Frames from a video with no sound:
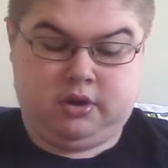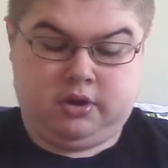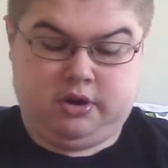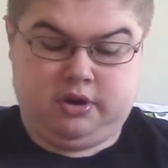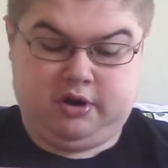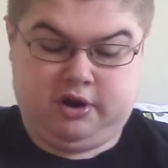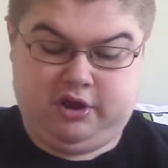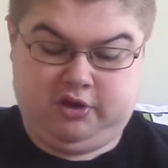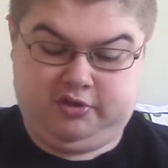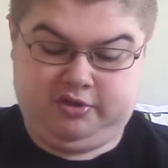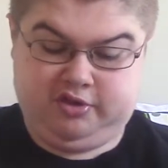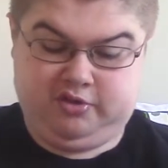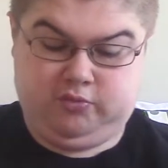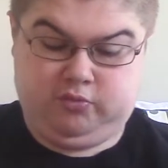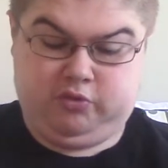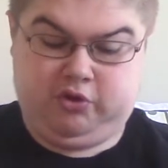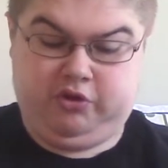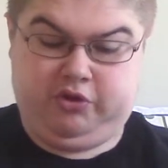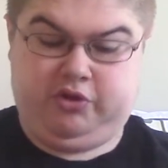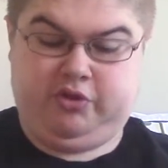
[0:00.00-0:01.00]
And I also
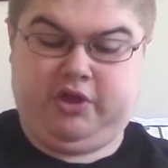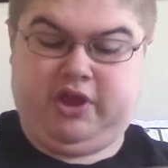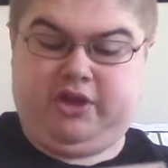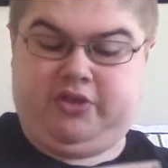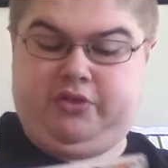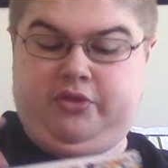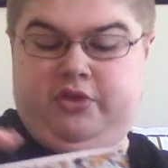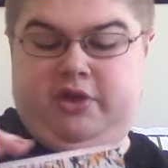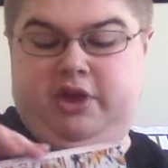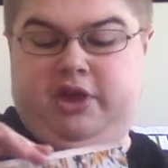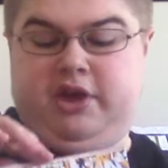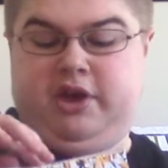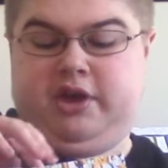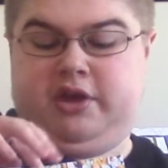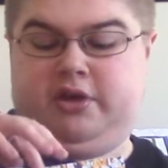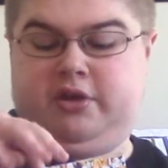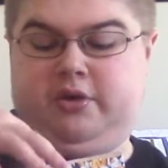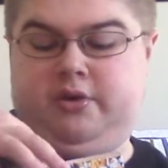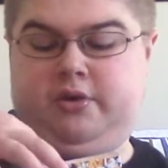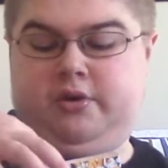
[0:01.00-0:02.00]
really like
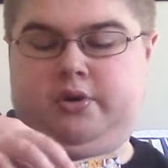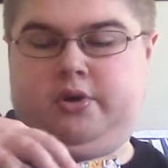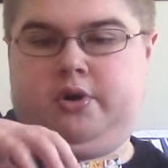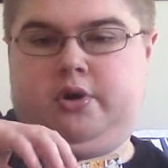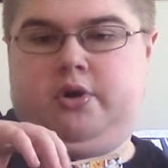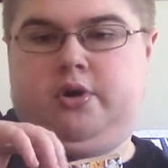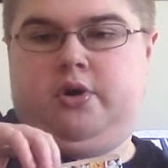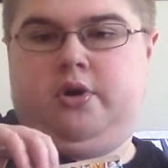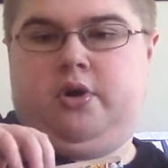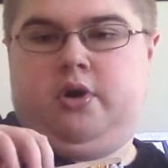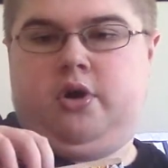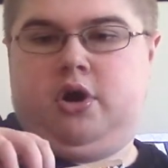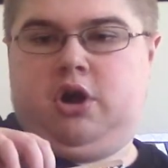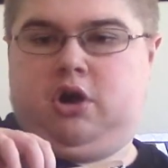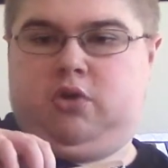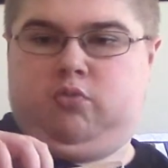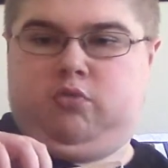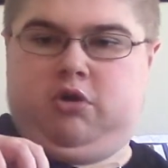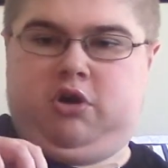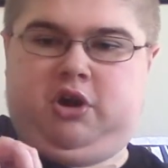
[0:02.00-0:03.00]
the
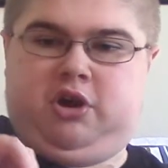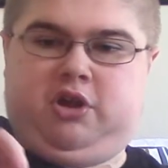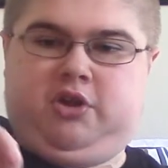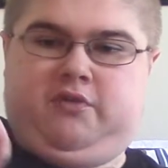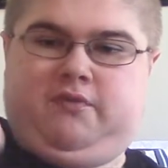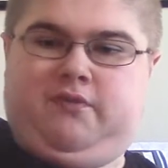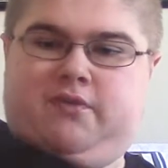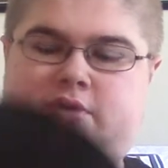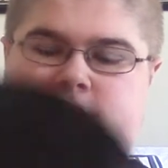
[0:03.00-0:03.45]
artwork of